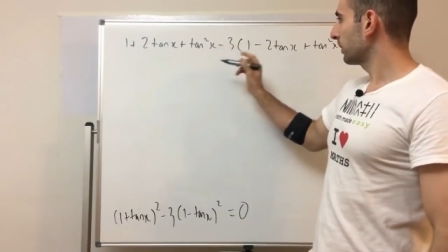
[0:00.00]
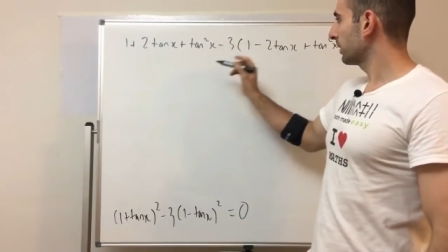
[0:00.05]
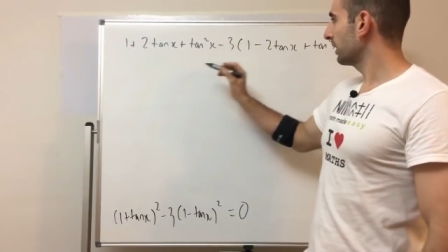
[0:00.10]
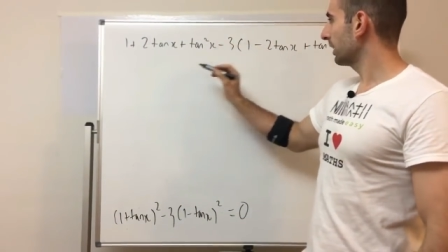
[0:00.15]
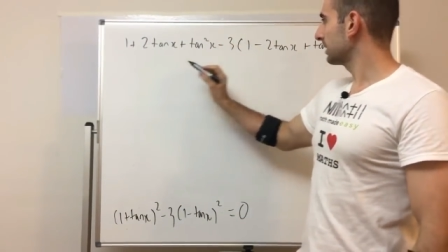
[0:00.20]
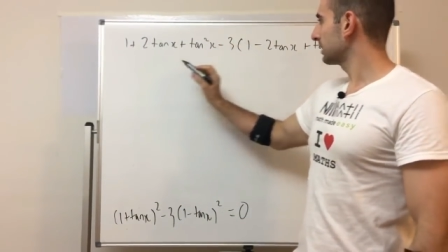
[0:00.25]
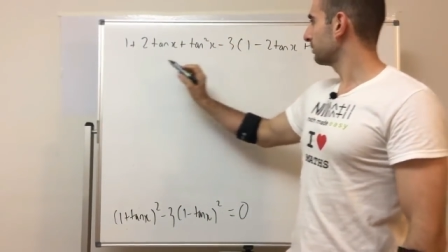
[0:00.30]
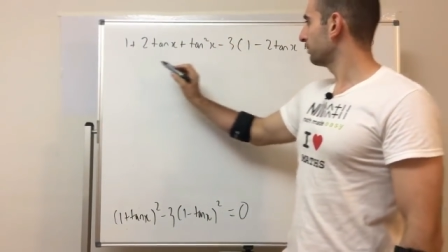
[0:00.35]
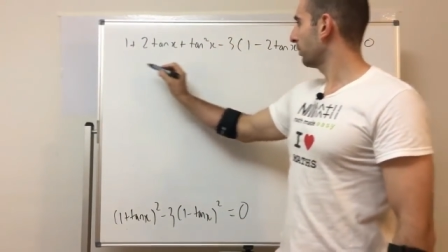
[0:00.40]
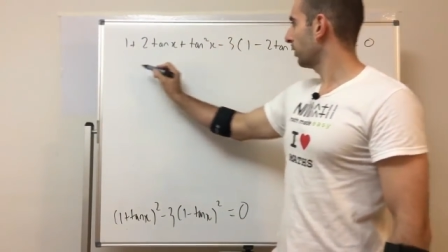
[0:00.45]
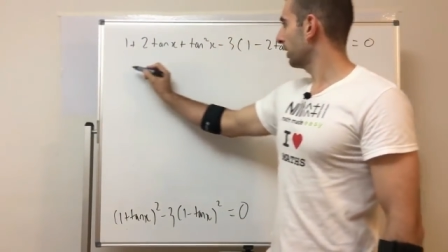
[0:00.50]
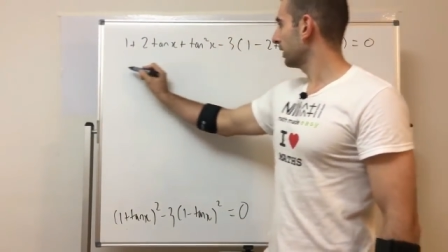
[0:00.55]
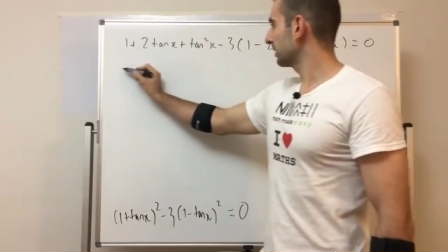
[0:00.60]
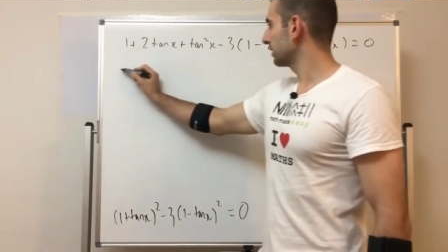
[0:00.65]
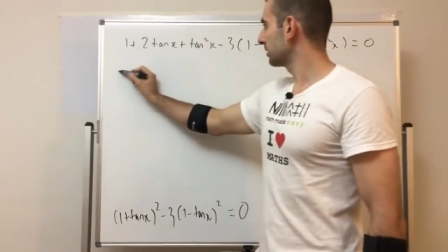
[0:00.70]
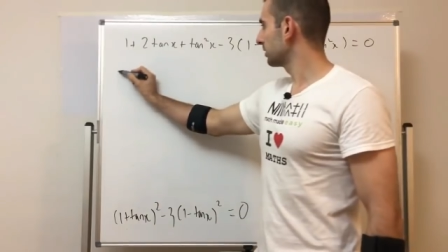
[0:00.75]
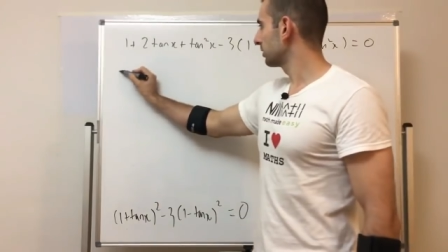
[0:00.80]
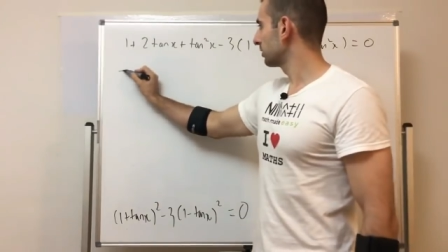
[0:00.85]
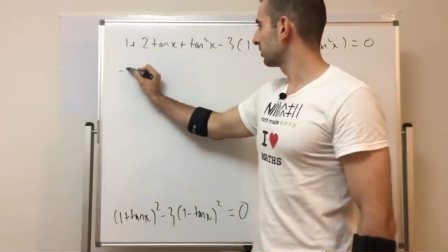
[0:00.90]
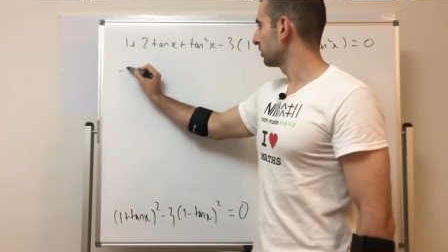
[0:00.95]
1, that's
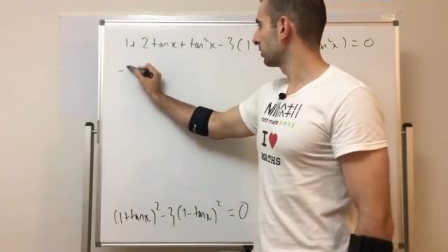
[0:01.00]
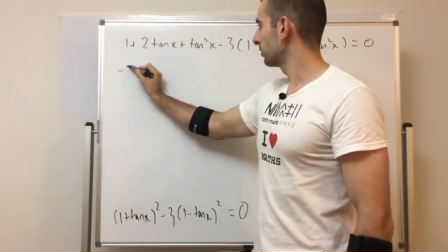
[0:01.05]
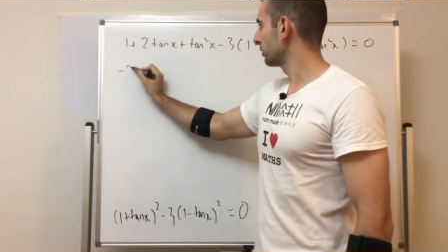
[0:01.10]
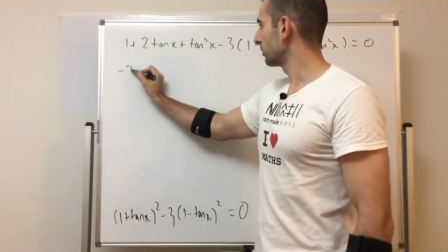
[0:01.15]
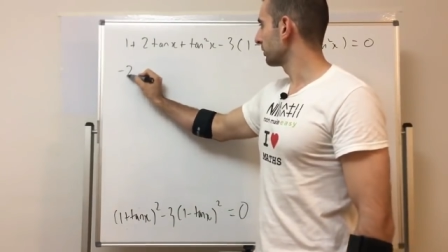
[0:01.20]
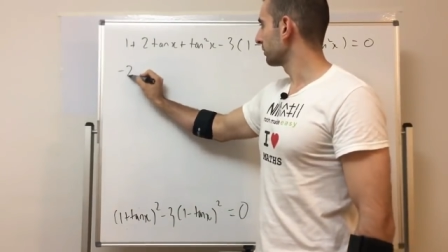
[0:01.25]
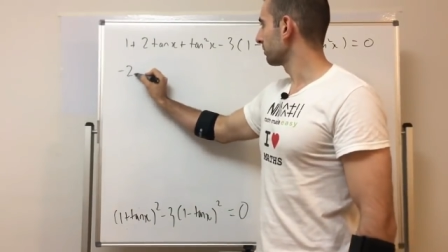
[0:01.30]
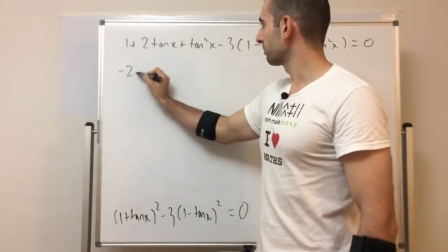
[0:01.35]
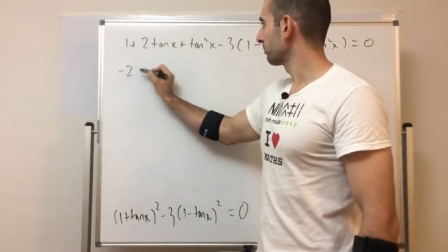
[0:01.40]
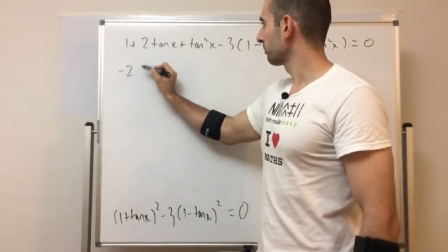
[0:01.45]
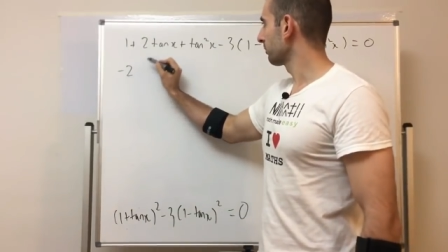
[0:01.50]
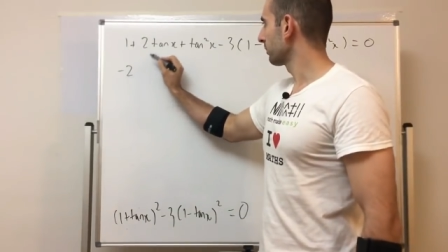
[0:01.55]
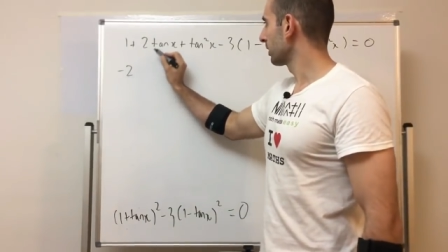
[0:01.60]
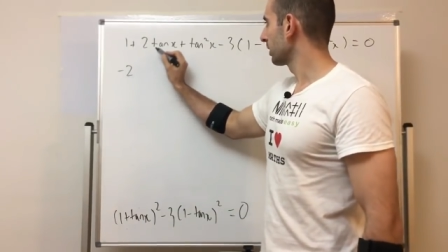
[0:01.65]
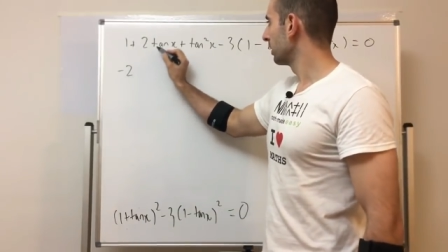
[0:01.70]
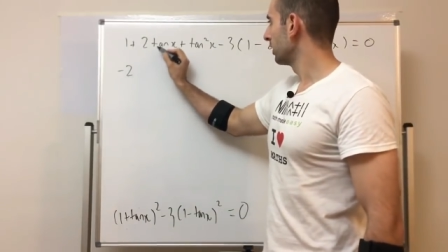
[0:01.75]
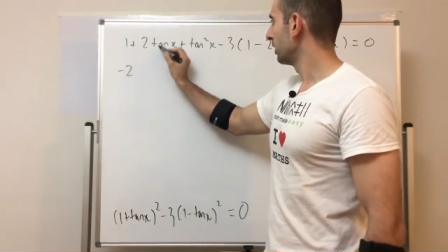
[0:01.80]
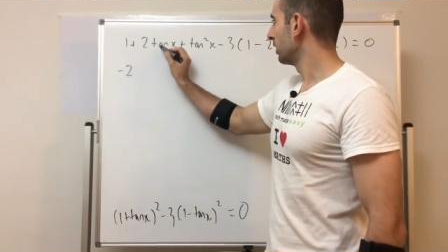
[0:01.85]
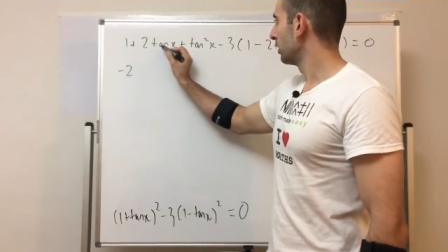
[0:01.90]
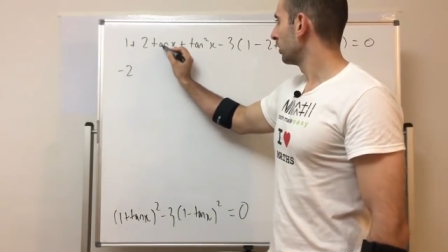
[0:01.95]
minus
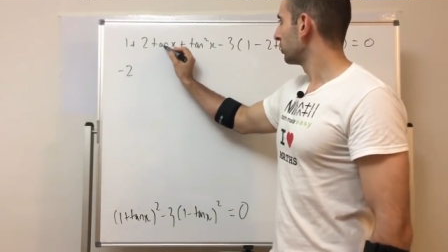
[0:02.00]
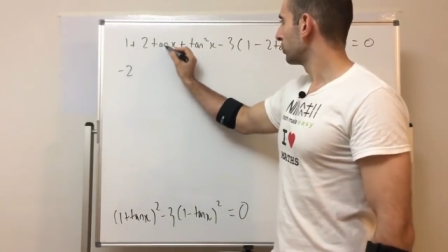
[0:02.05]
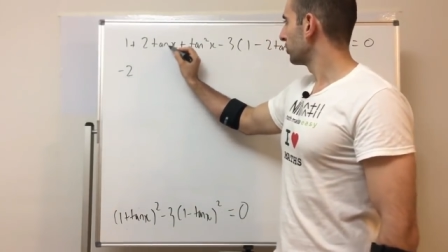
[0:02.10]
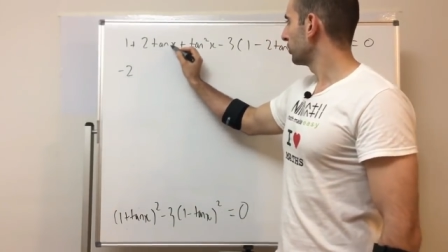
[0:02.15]
2.